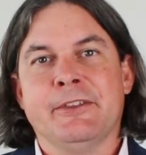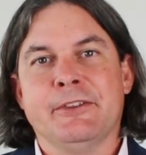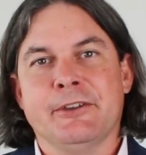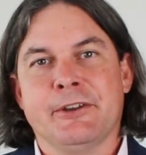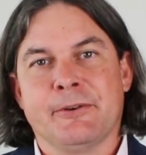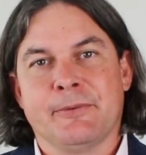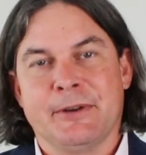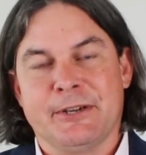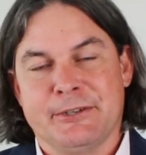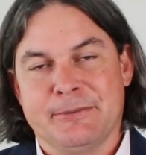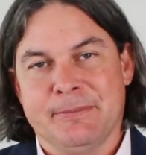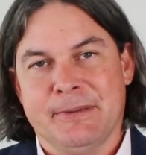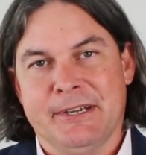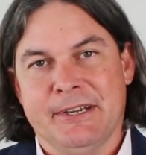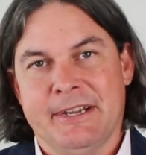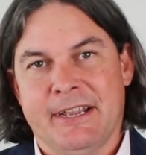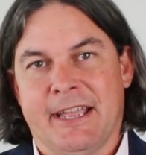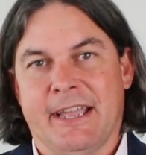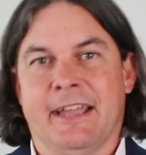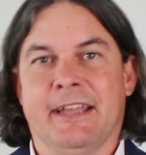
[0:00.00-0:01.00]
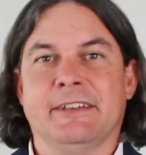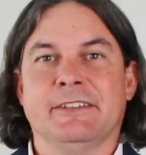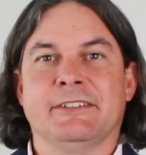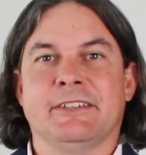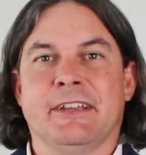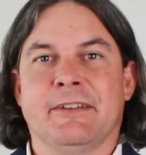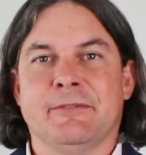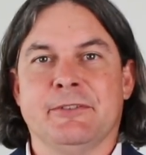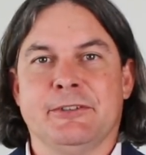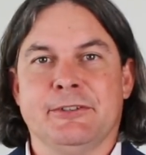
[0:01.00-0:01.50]
You can reach me at
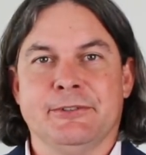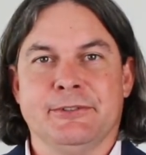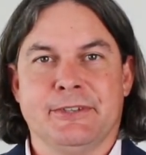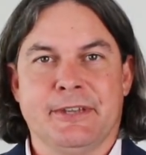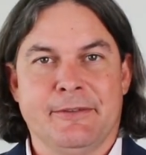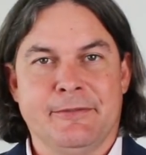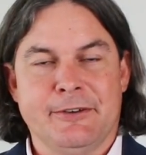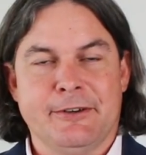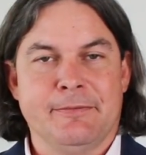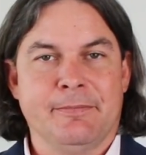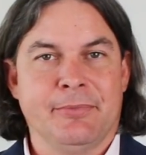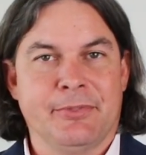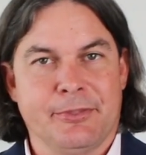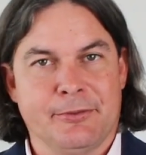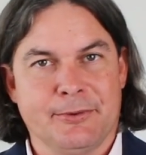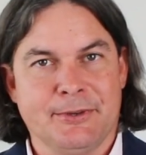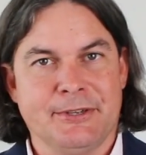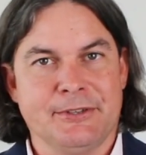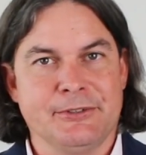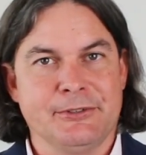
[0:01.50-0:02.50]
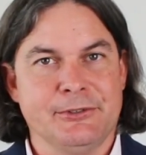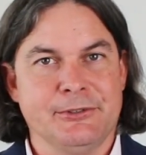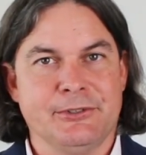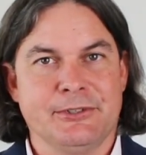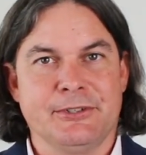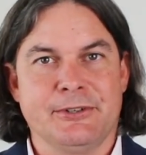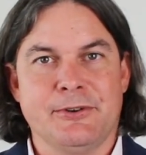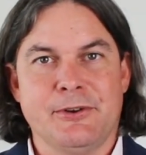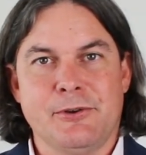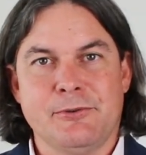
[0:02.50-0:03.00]
727
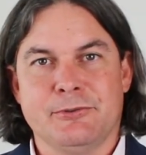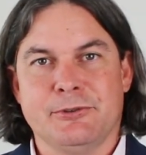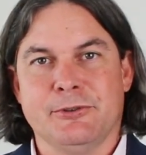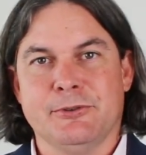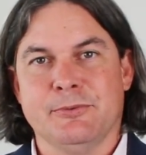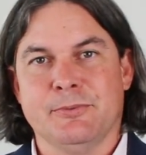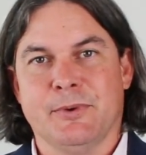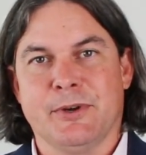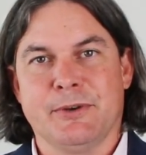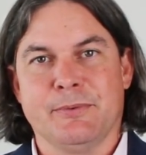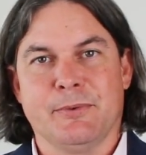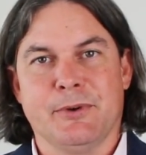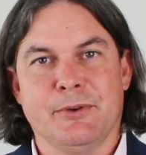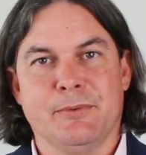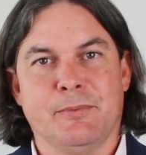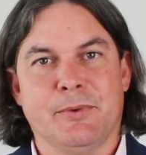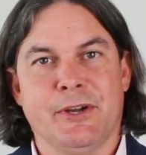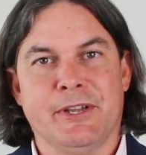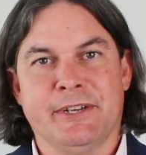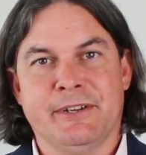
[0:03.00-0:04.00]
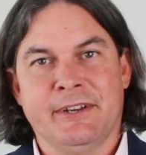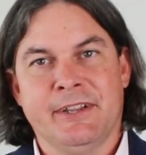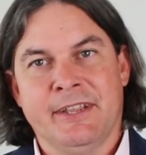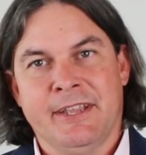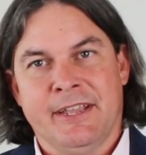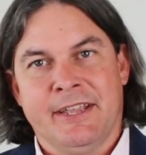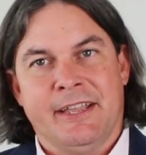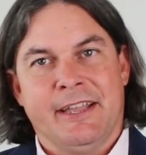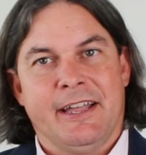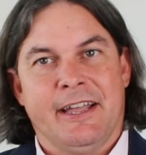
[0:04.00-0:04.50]
300 2111.
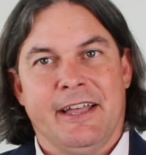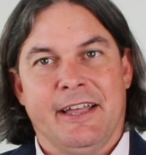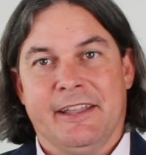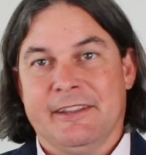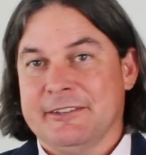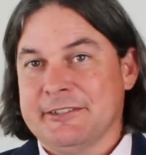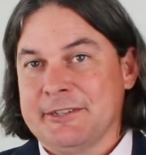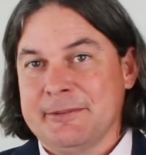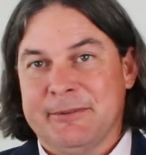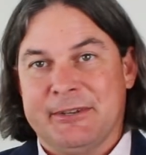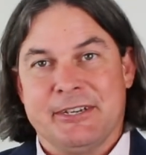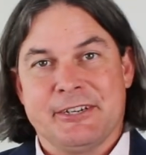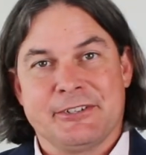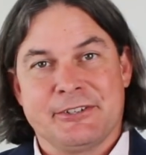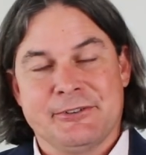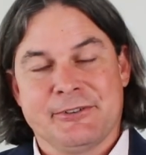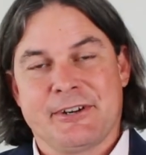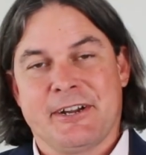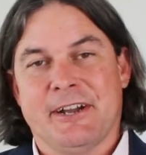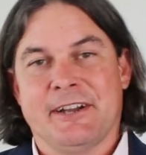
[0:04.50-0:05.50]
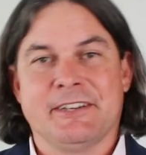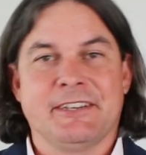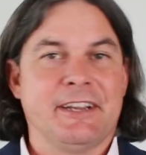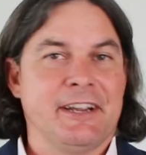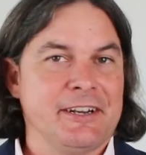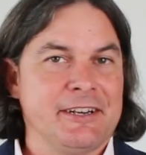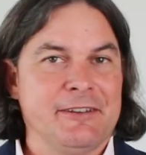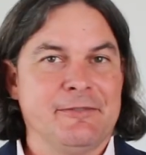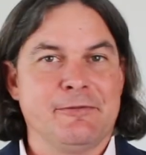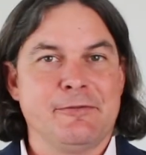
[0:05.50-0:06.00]
Uh, there's some additional
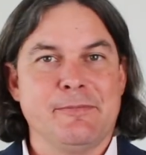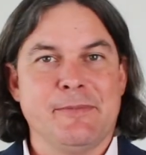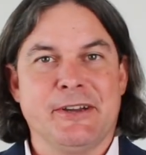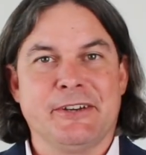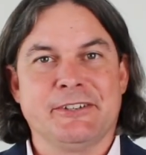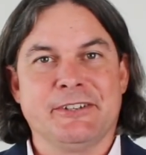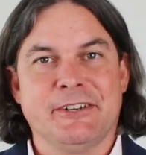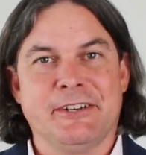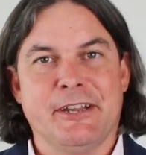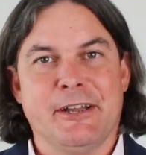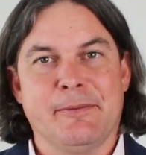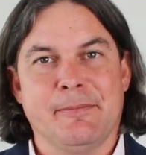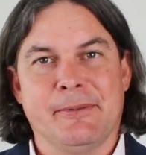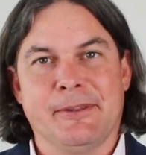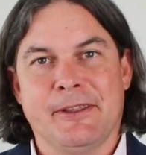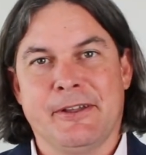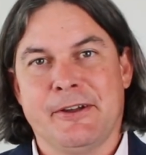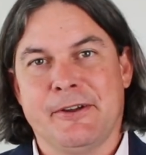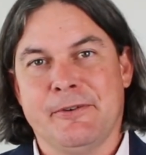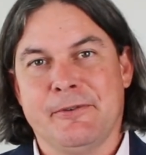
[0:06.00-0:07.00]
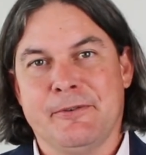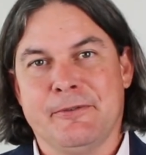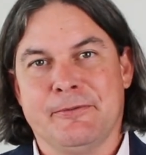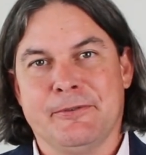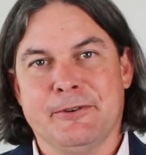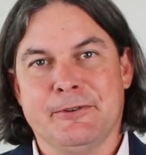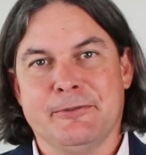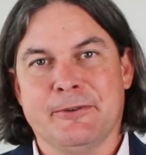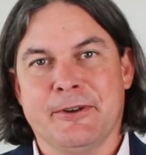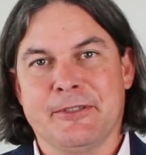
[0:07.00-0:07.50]
contact information down below
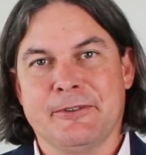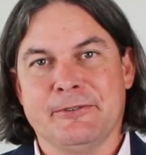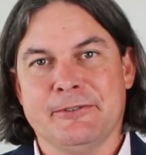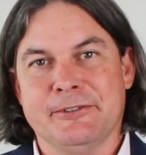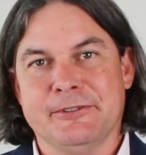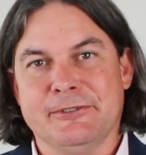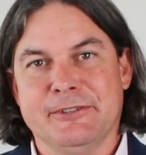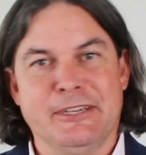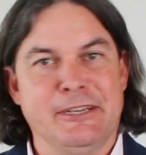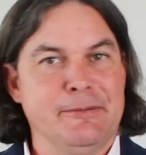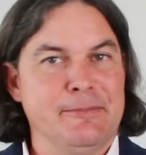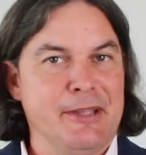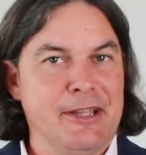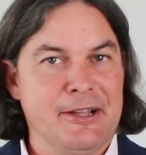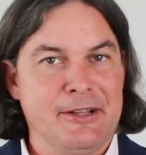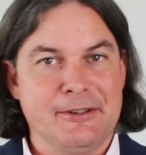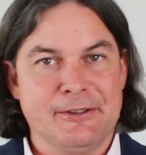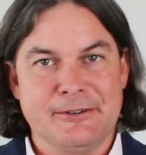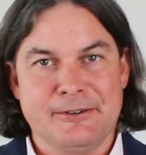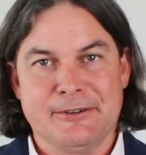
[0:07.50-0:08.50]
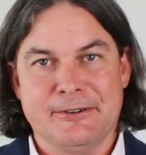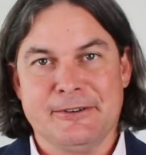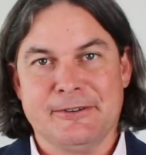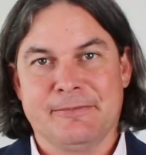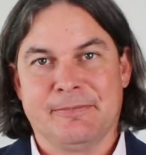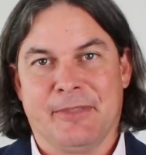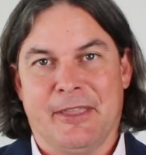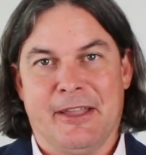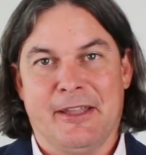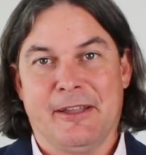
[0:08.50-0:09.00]
if you'd rather do email
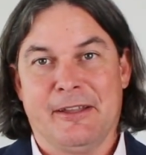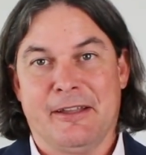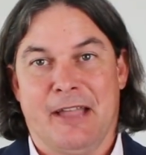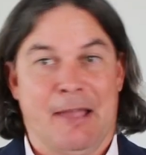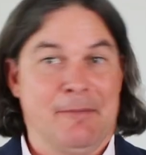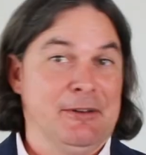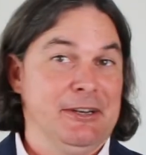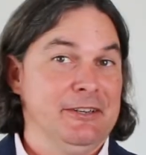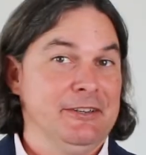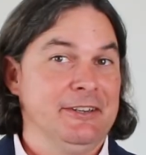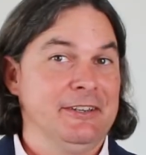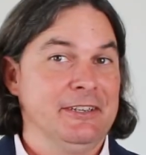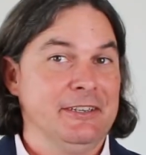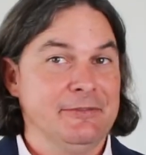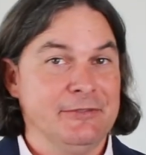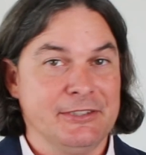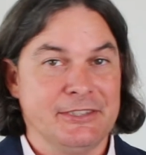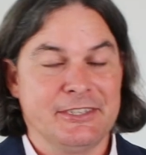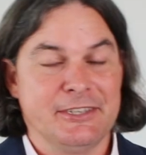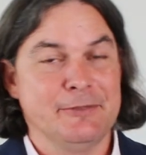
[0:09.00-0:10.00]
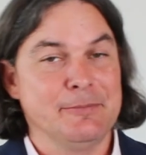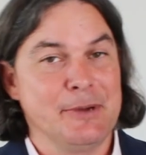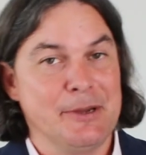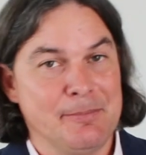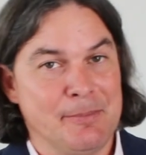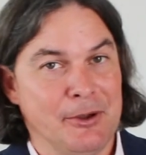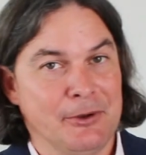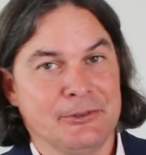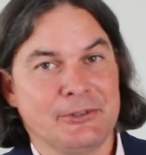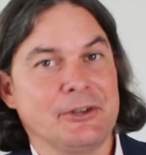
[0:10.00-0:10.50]
or, uh, I mean, you can even send me a
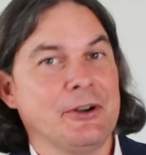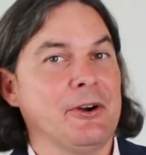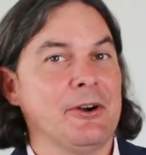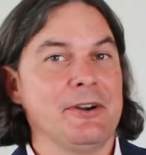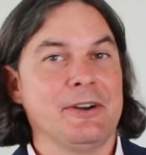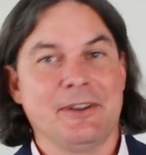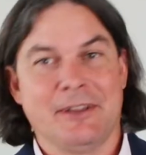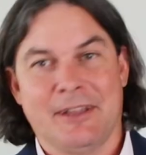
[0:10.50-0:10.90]
postcard.